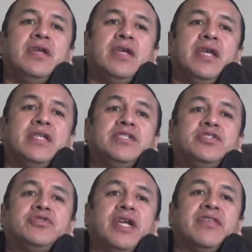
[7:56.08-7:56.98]
It
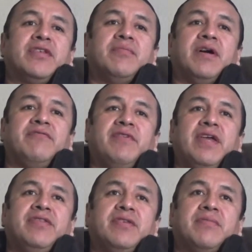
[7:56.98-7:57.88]
strengthened my
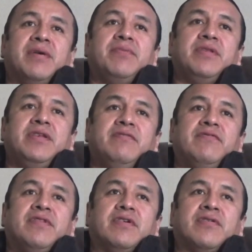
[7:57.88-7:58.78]
faith and my belief
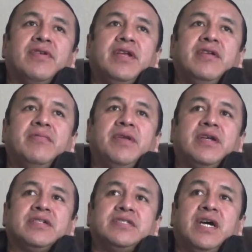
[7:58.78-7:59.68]
in the Creator,
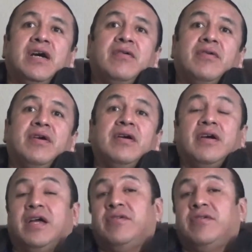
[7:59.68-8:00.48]
because now I